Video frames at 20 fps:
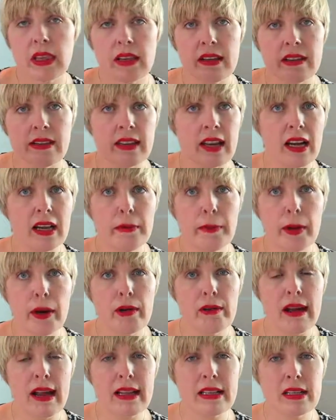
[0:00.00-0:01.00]

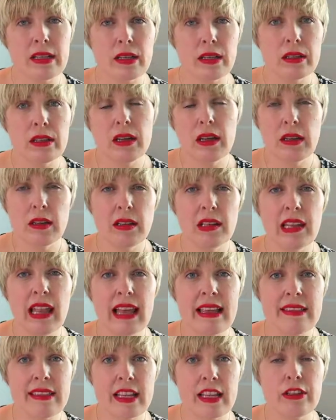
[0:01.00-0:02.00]
sidebar ads are
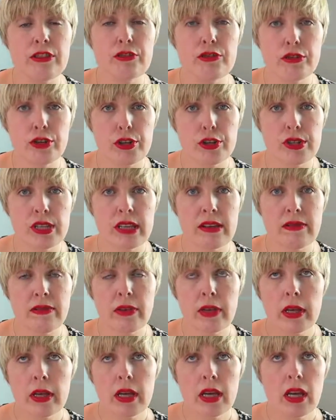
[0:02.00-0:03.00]
less intrusive,
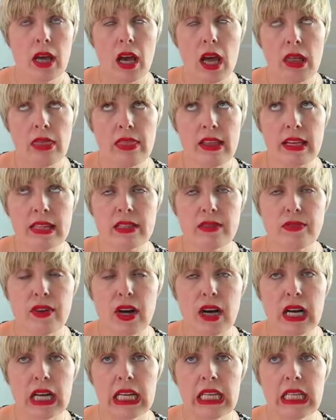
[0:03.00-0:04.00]
and that's
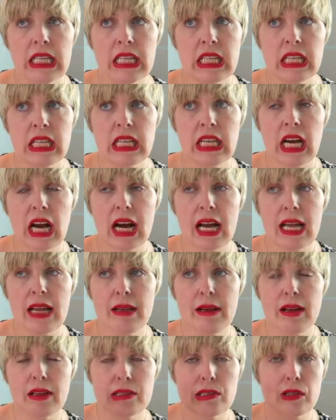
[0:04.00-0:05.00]
fine
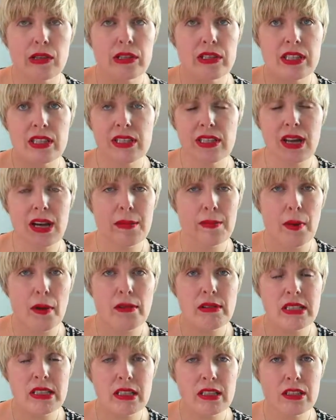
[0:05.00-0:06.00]
as long as the
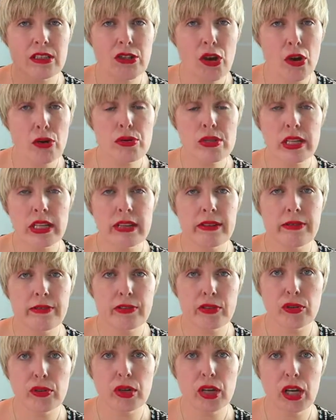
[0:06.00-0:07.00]
sidebar isn't totally
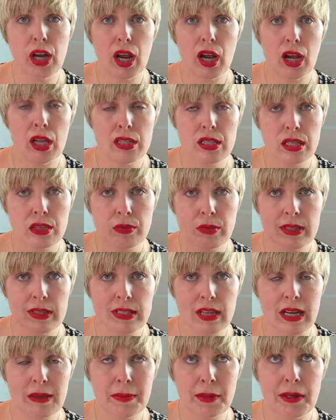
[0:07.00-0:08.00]
full and cluttered with
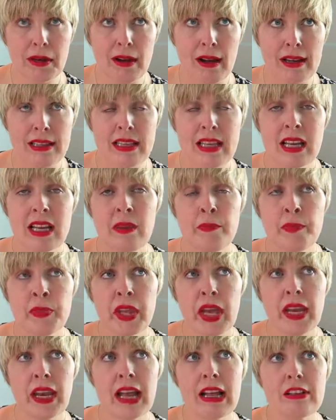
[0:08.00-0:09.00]
sidebar ads.
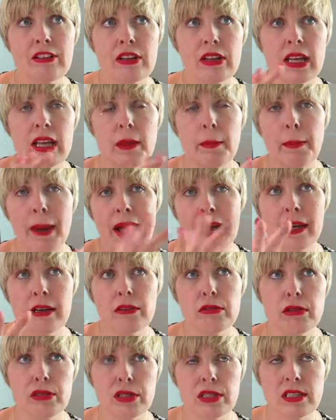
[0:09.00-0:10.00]
And actually a
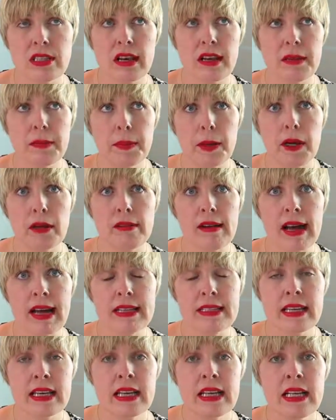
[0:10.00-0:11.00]
banner or a sidebar
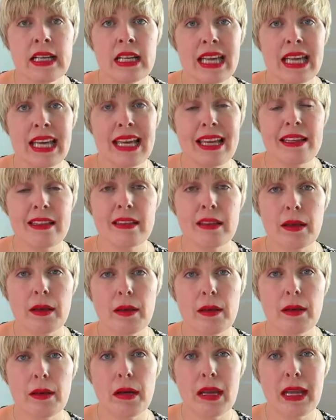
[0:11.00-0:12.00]
ad is,
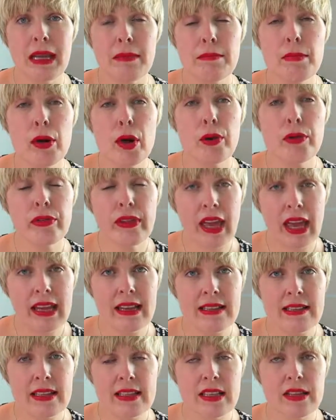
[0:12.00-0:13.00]
in most
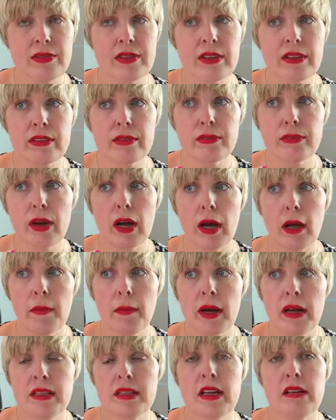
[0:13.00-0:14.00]
cases, if it's
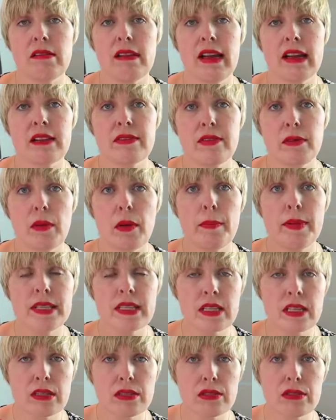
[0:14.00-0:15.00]
a direct from a
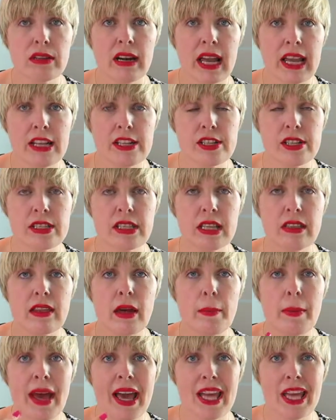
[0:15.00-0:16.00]
business or an agency
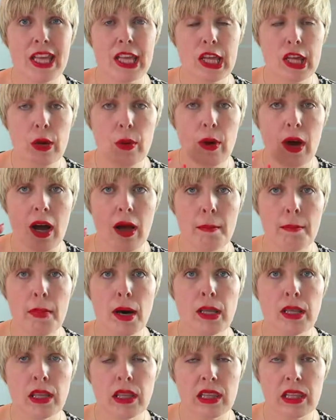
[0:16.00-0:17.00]
that are paying you a
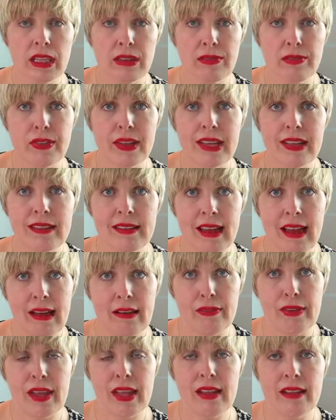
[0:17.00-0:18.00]
monthly fee to
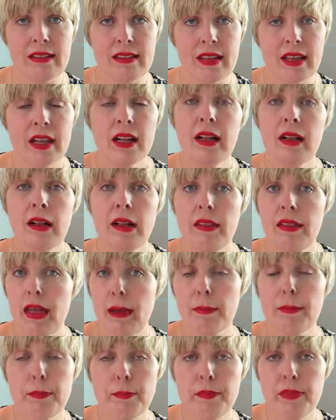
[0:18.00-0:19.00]
have it,
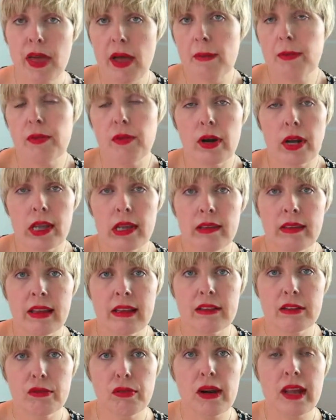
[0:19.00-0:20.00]
they're brilliant.
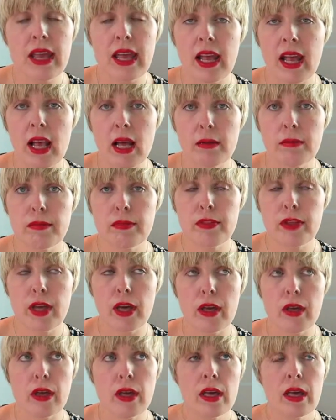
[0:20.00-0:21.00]
That's great income for
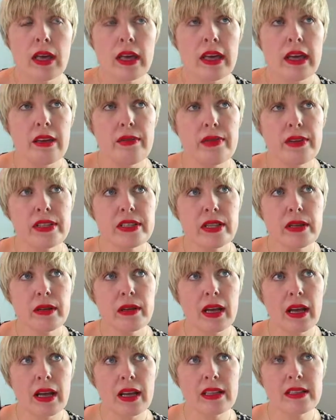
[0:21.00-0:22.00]
you. If it's
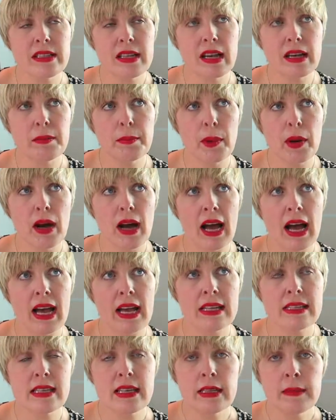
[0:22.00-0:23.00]
a sidebar
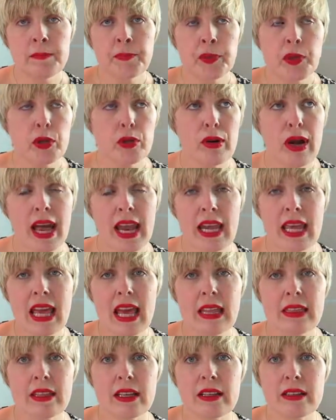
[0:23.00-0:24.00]
ad or any
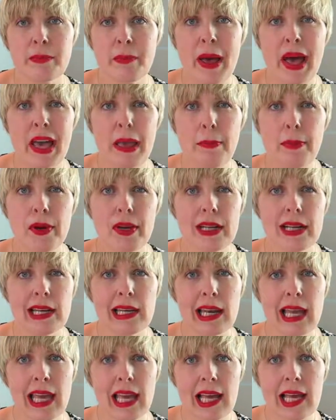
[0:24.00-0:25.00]
ad that's pay per
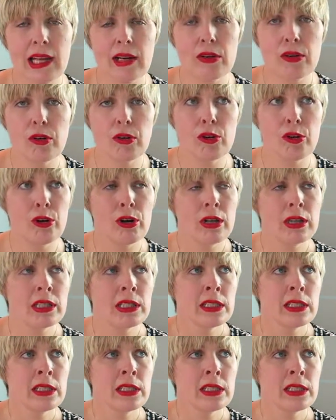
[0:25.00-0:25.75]
click, or